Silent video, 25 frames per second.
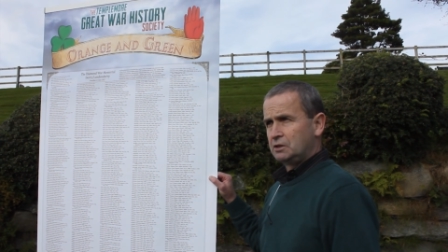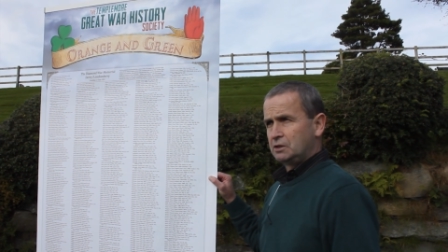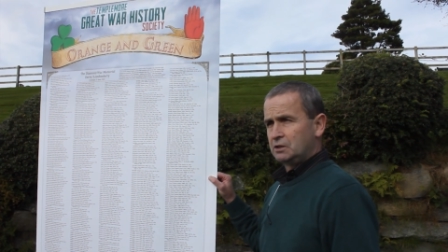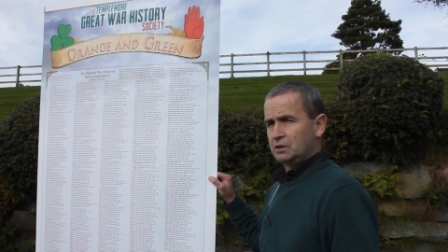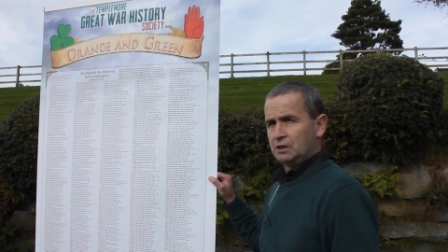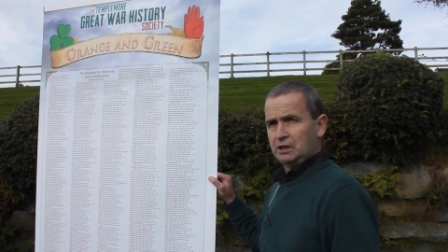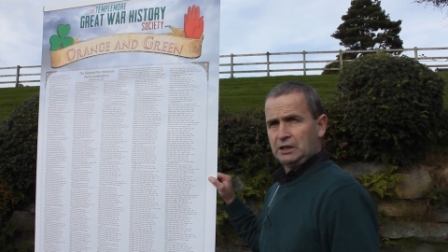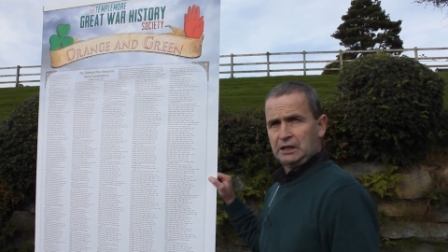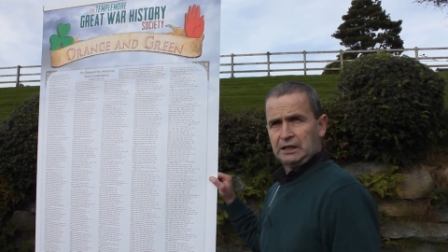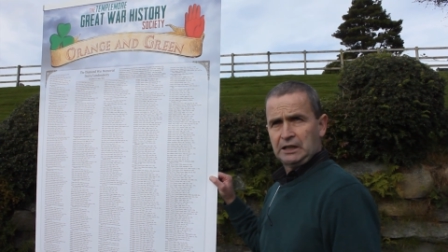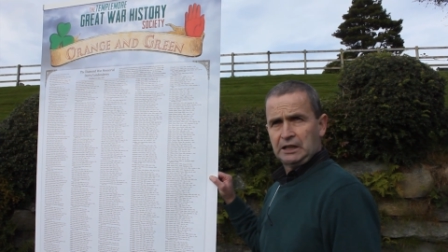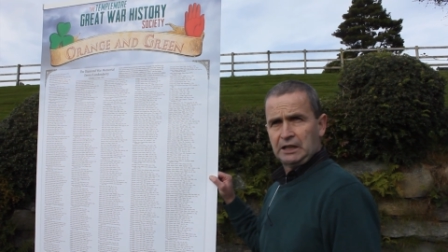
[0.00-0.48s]

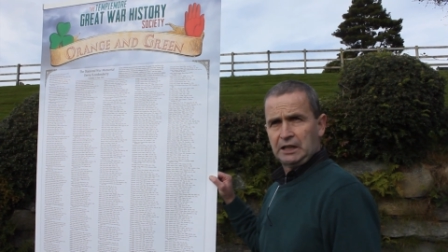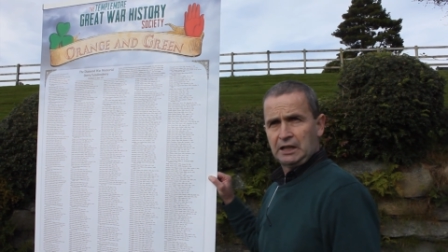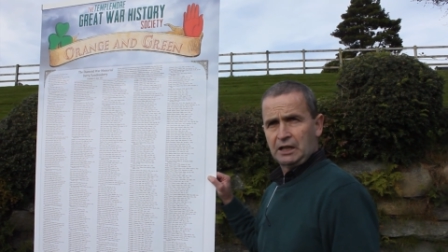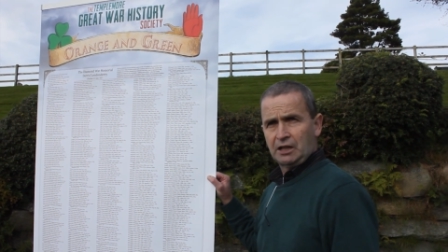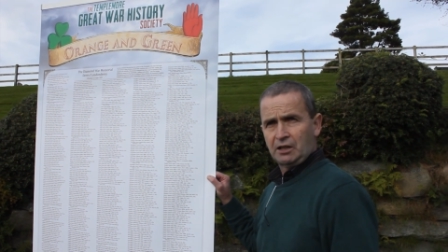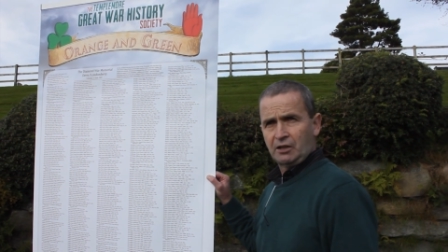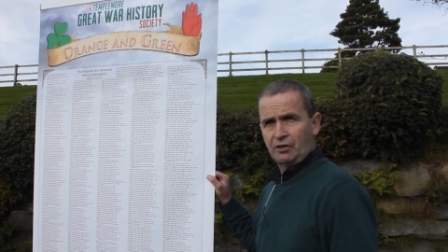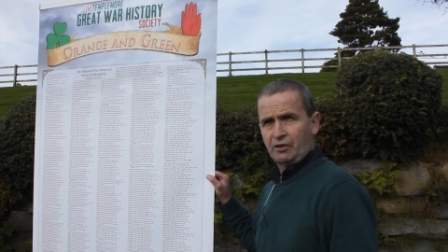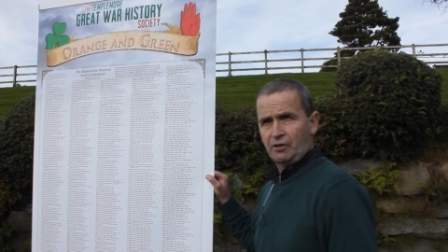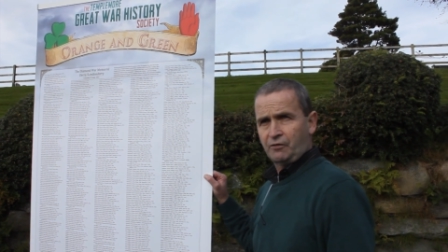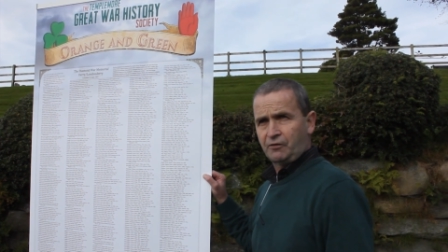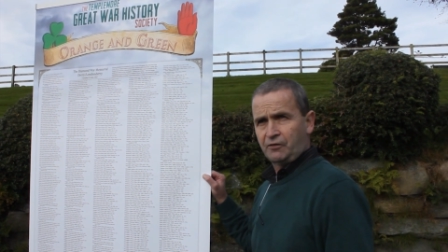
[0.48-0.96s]

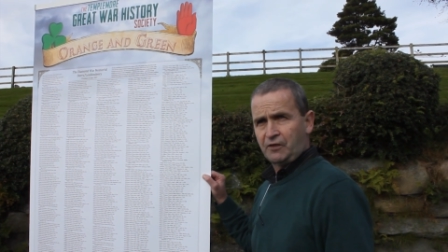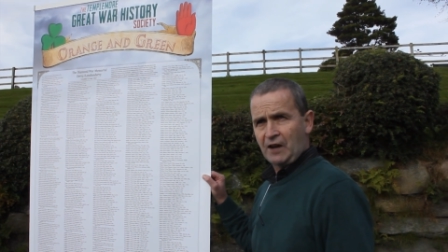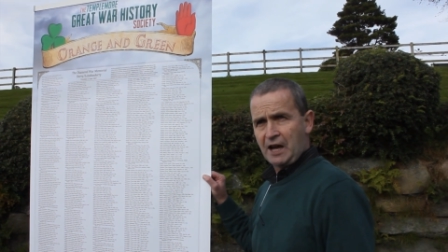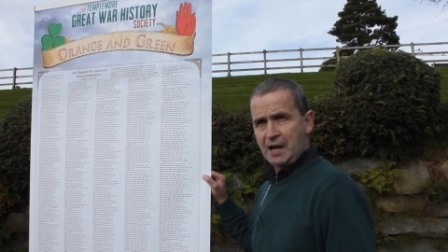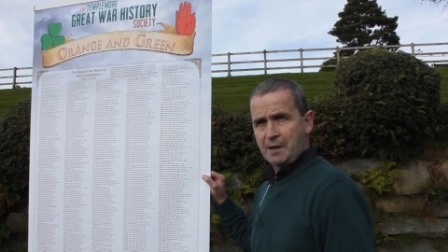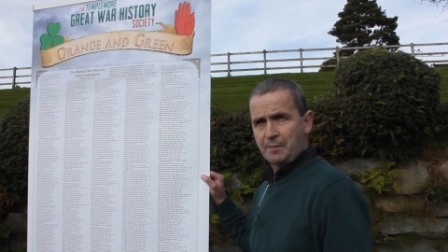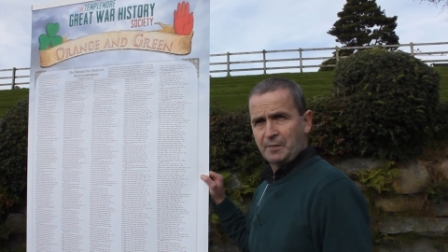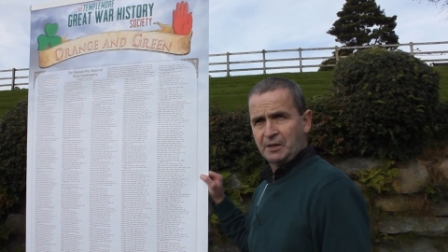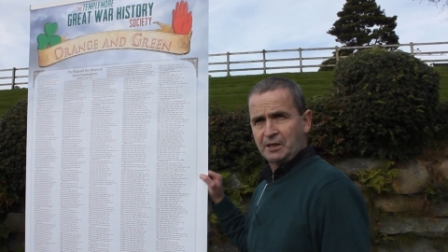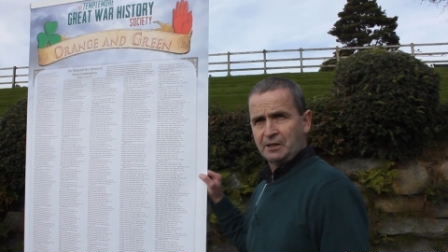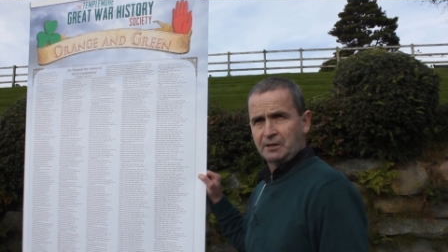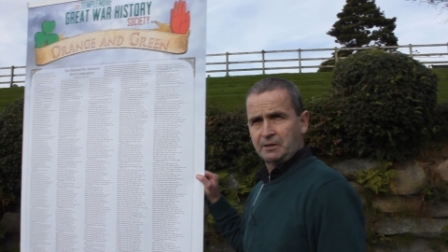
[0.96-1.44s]
the
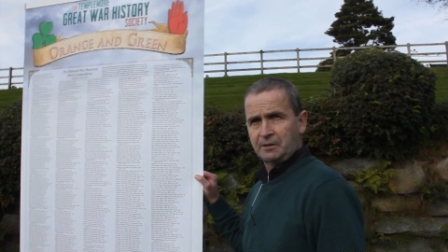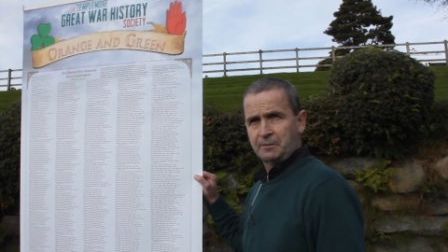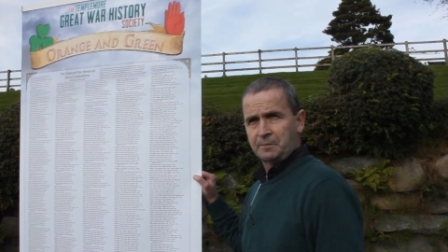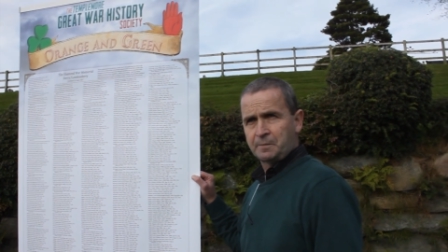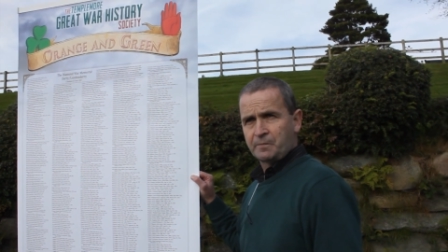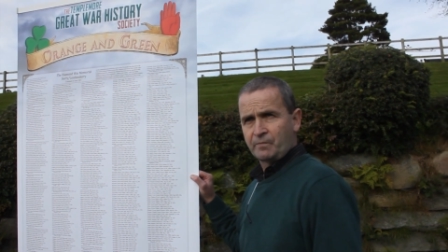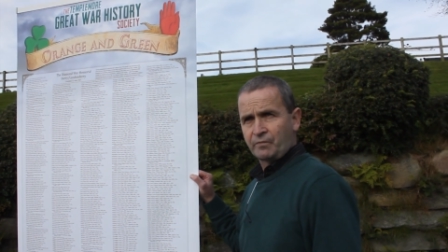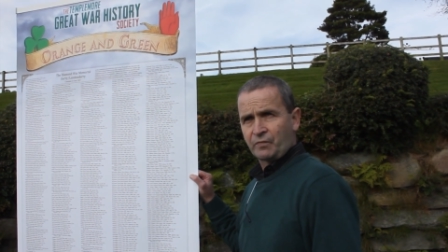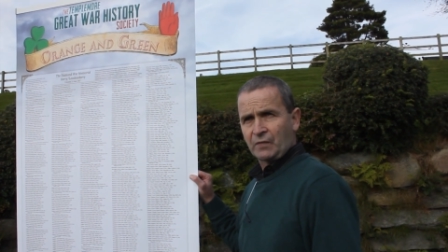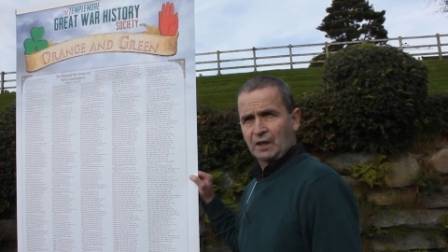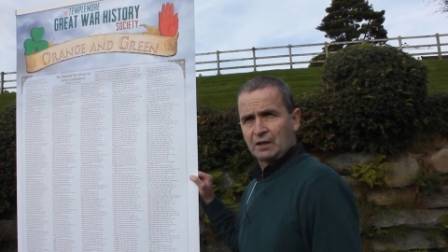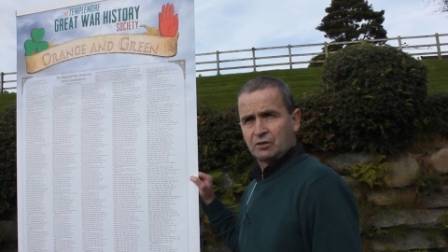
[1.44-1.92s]
famine,
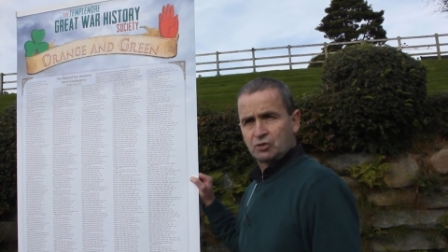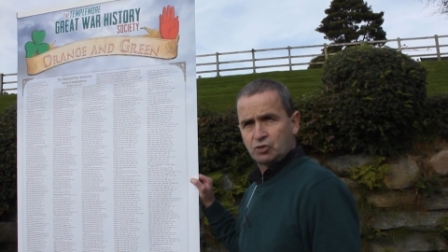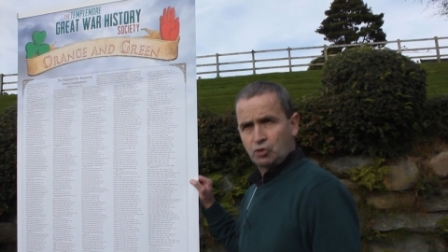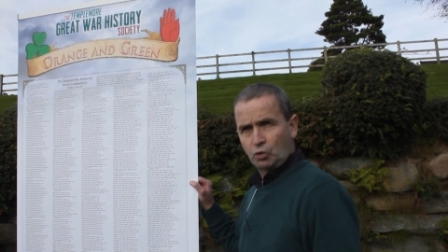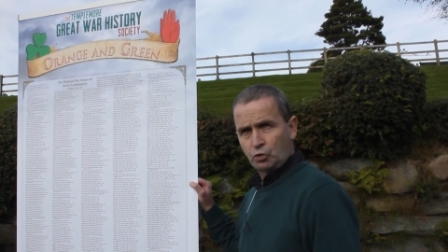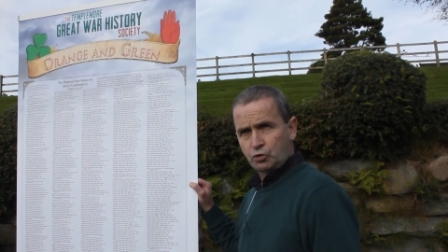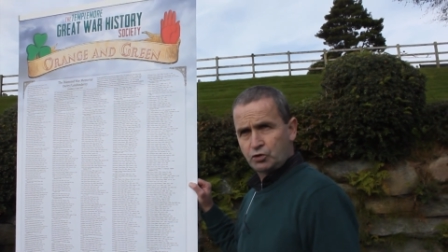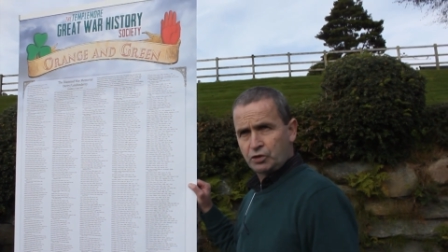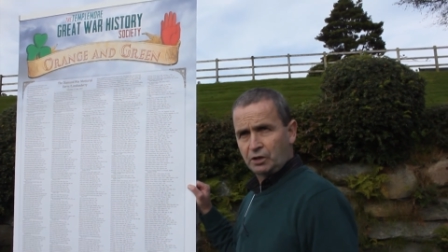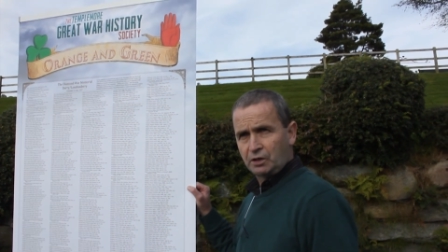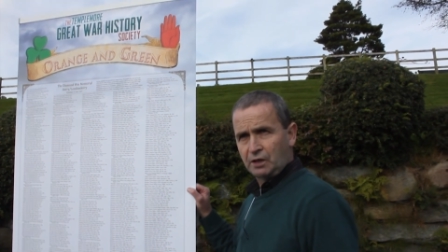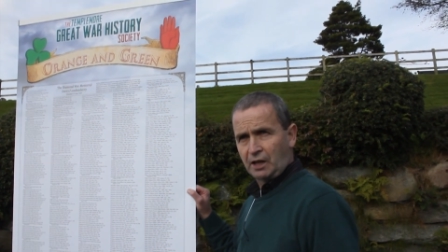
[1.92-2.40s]

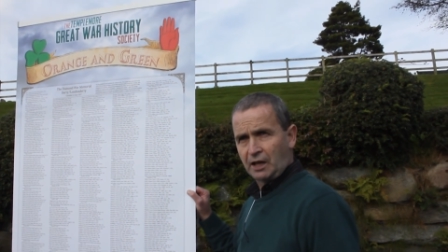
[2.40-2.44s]
social